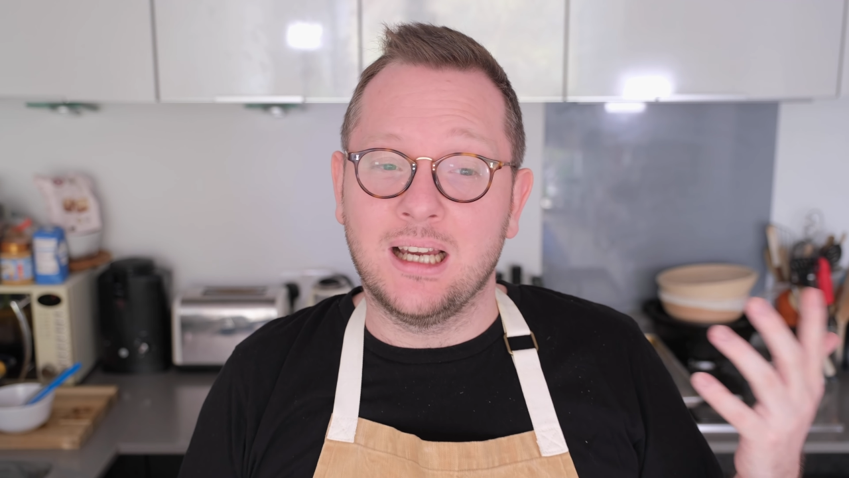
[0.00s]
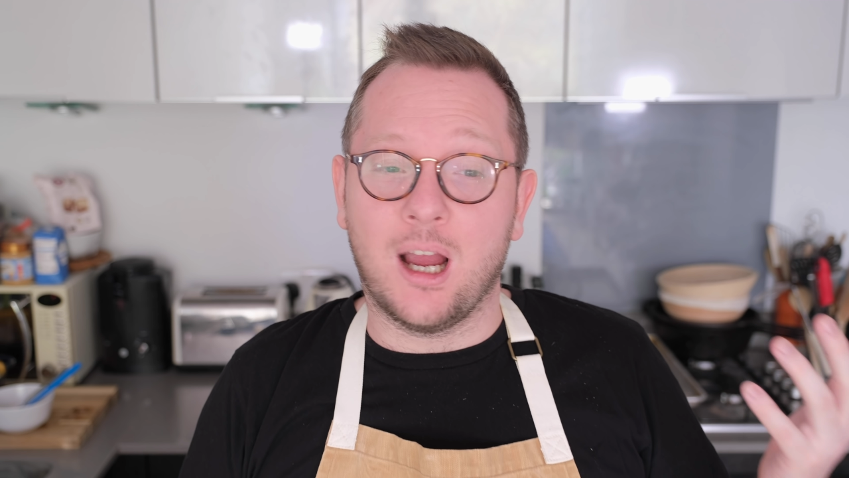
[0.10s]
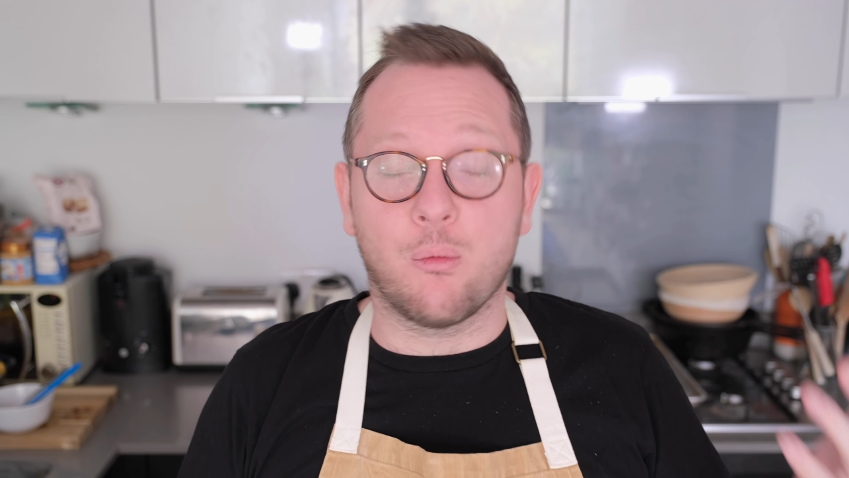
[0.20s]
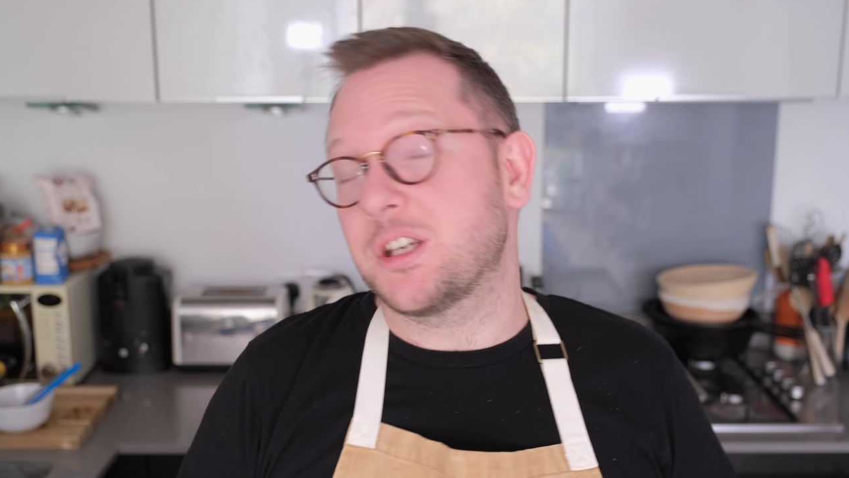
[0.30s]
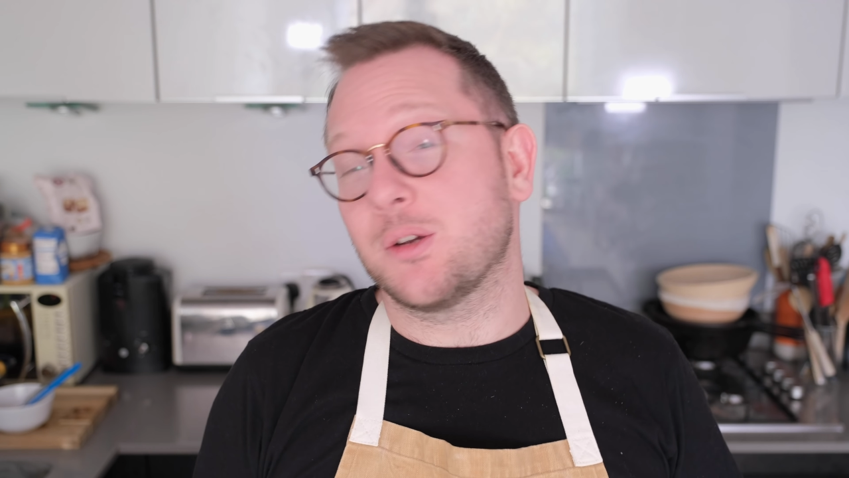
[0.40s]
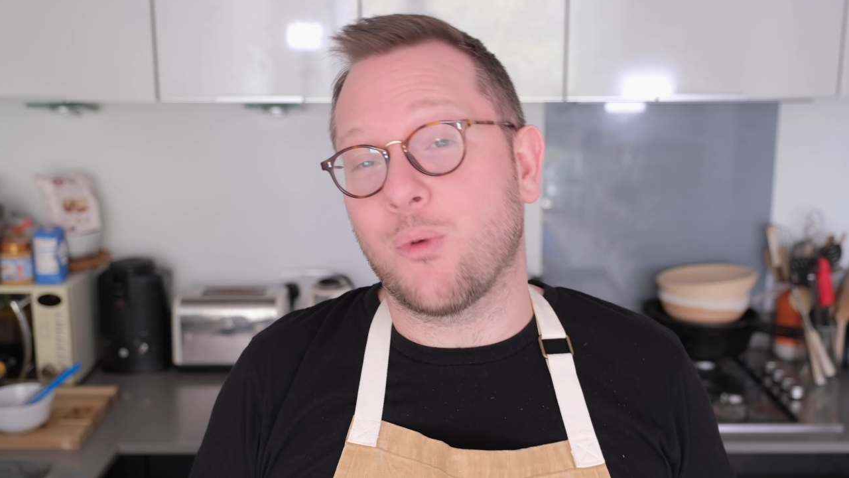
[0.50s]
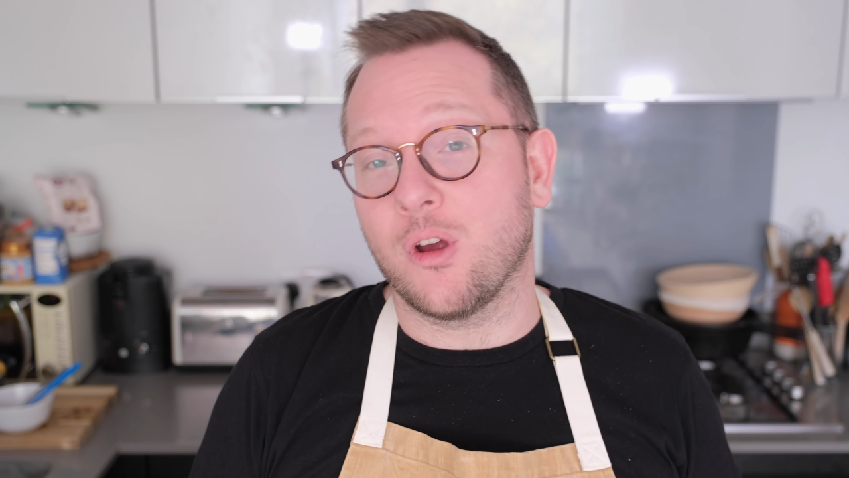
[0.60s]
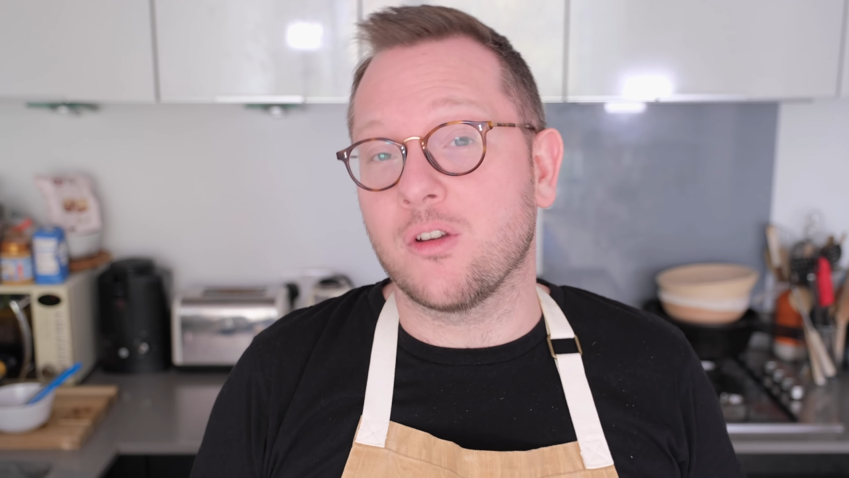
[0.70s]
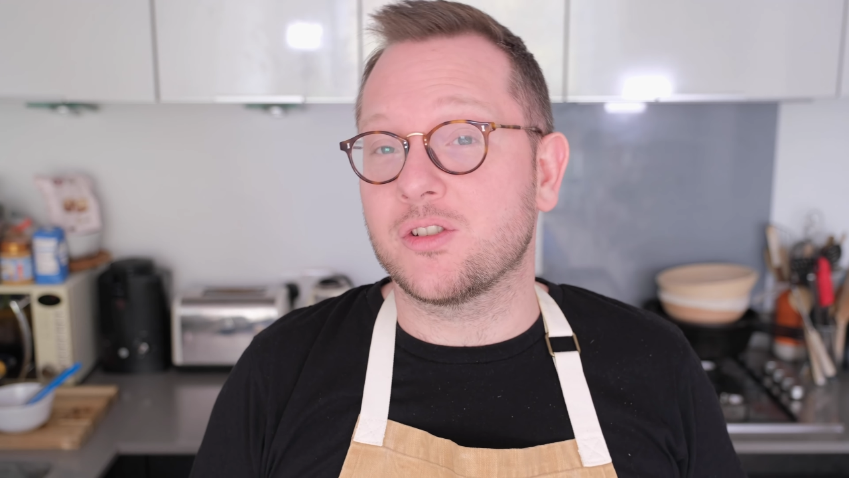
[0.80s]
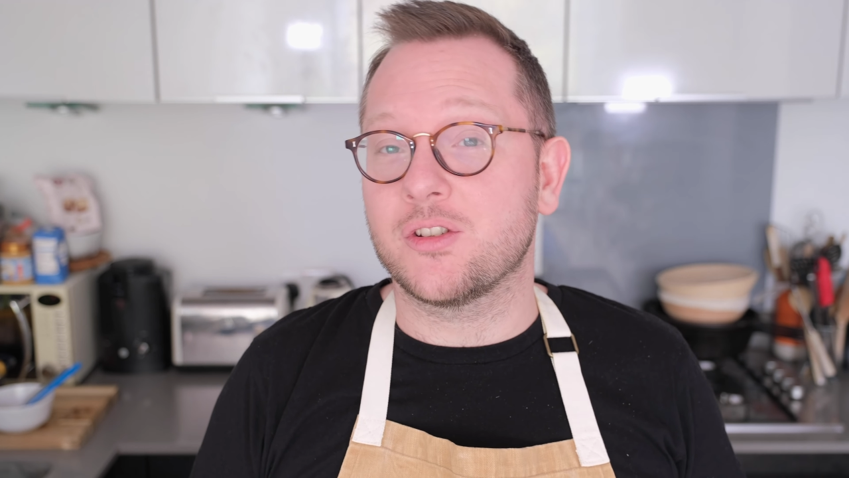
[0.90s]
I wish it
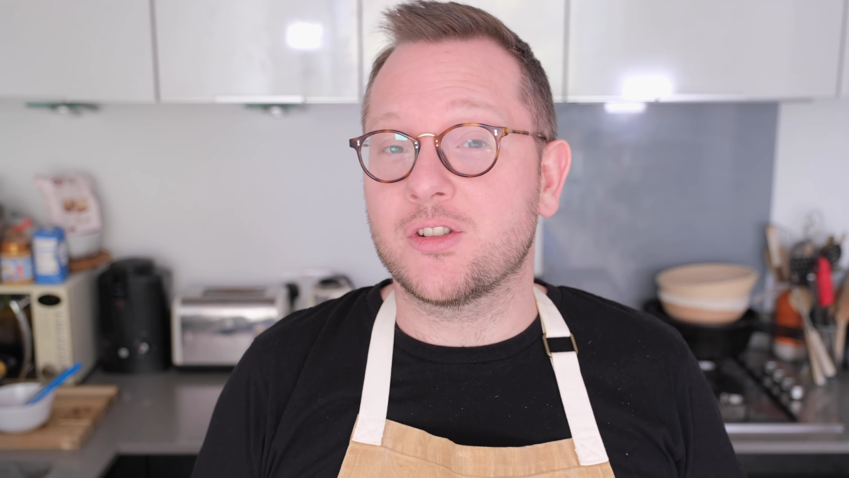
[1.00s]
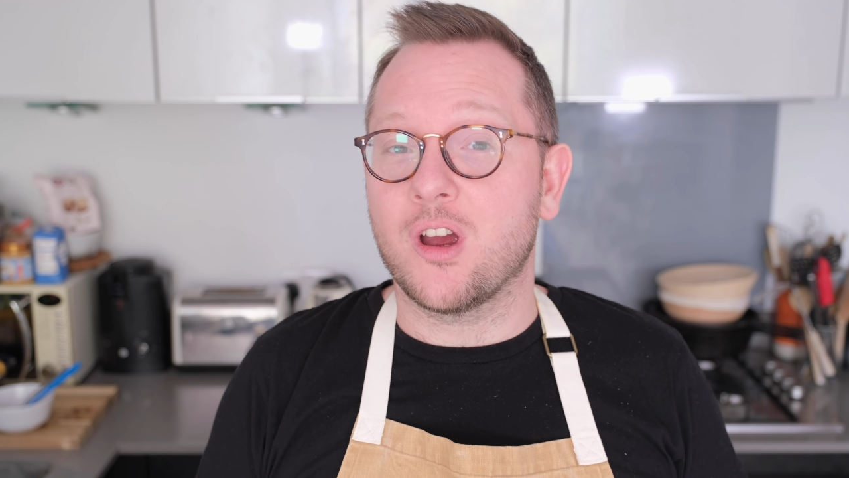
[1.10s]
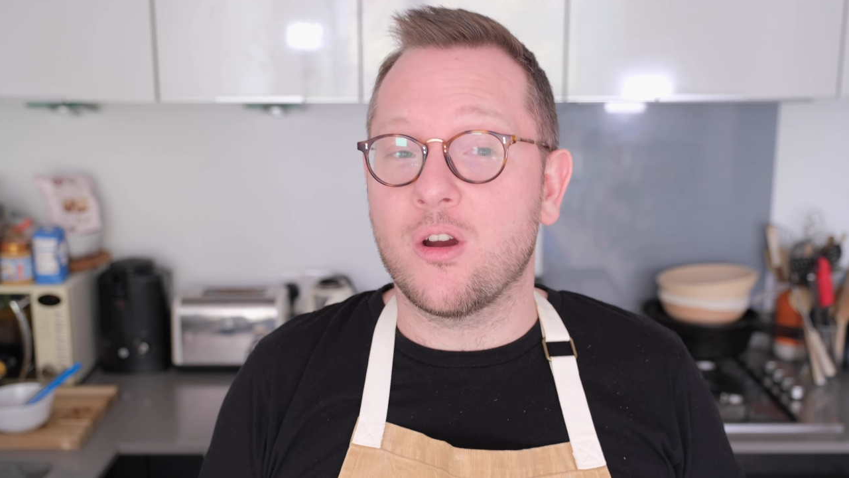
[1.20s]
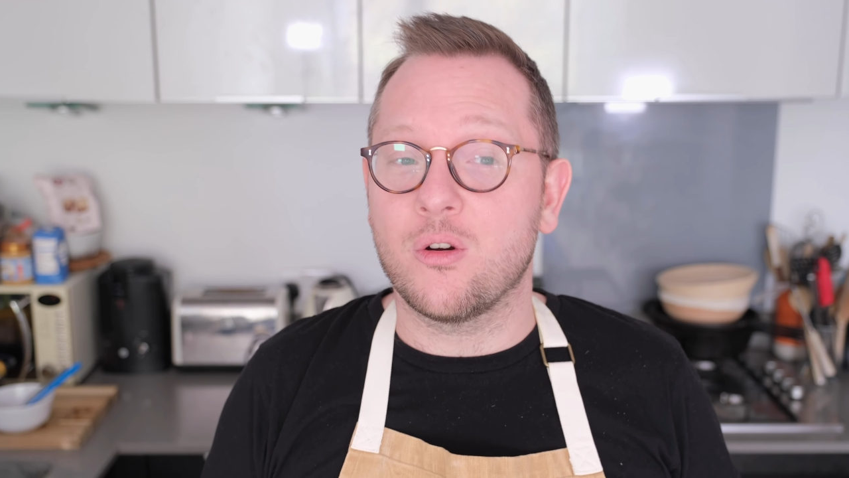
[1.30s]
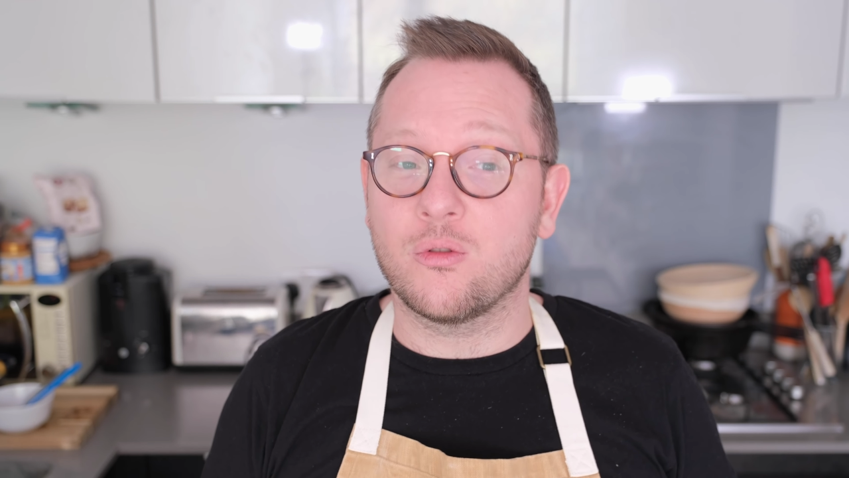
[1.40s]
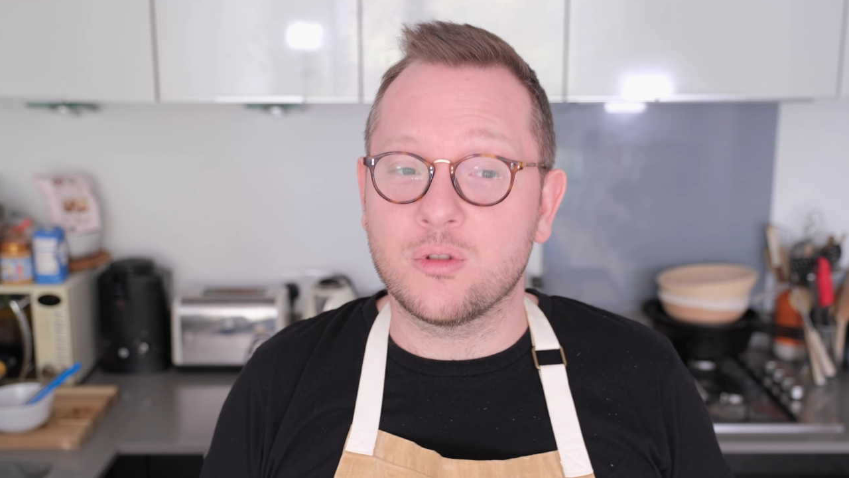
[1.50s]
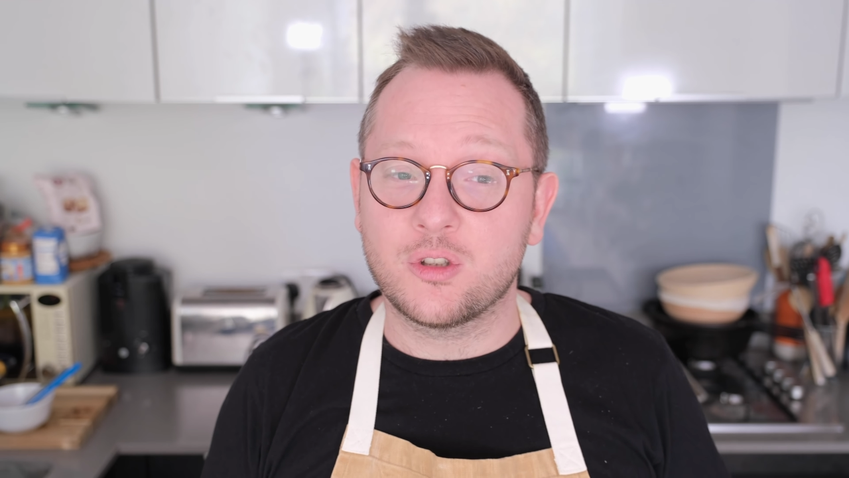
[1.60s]
was. So